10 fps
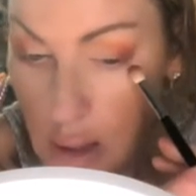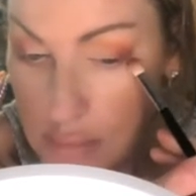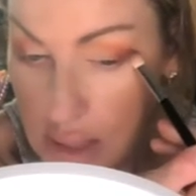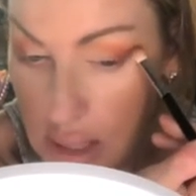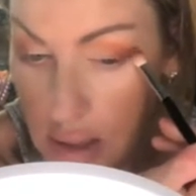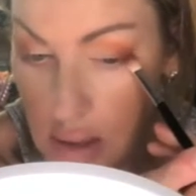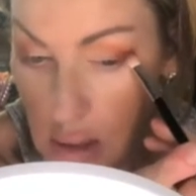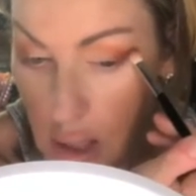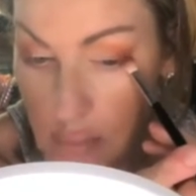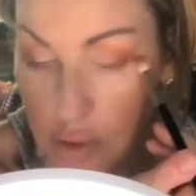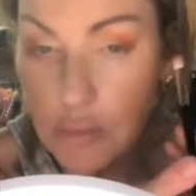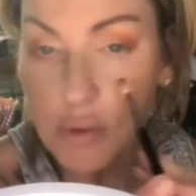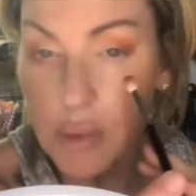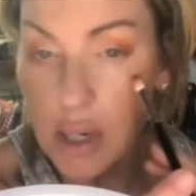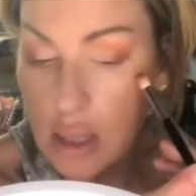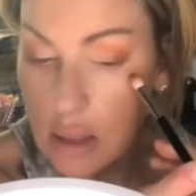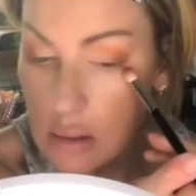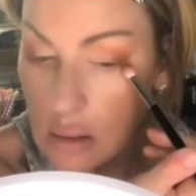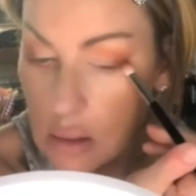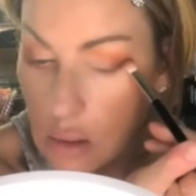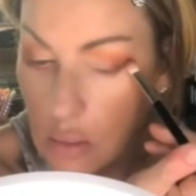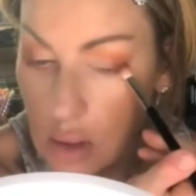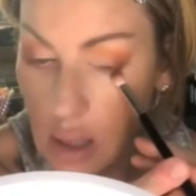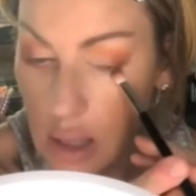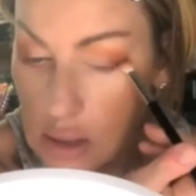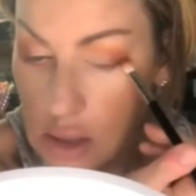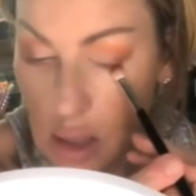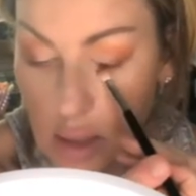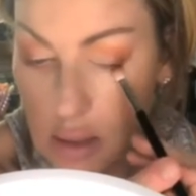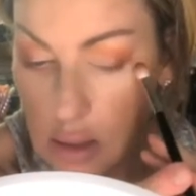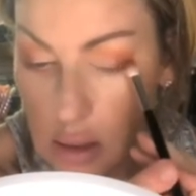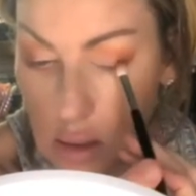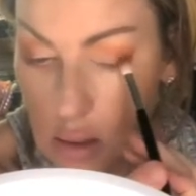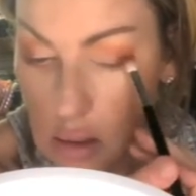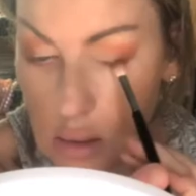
I'm staying in alignment with my lower lash line here.